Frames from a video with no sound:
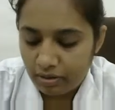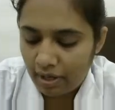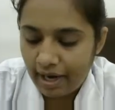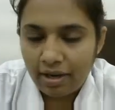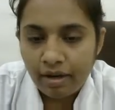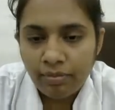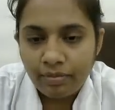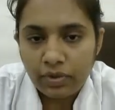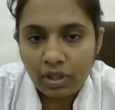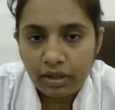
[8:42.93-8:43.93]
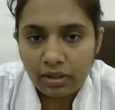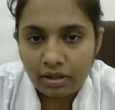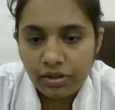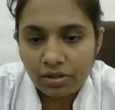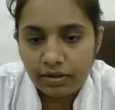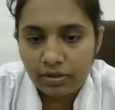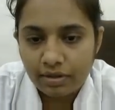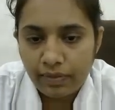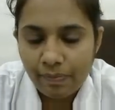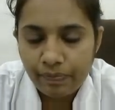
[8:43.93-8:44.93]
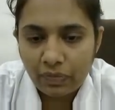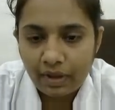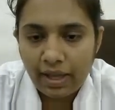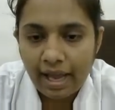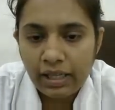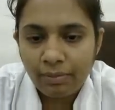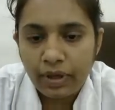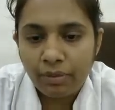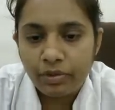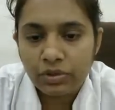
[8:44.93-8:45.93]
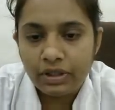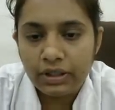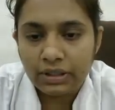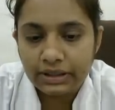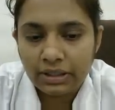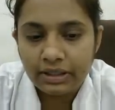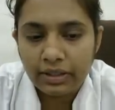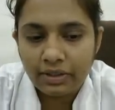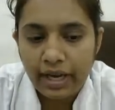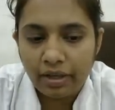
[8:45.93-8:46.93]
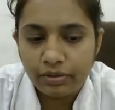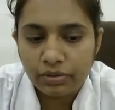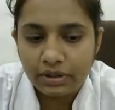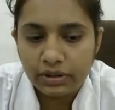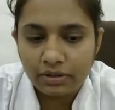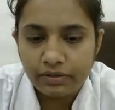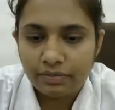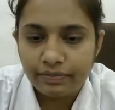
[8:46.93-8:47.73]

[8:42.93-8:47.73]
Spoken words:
adapt the conditions. Health promotion nursing diagnosis,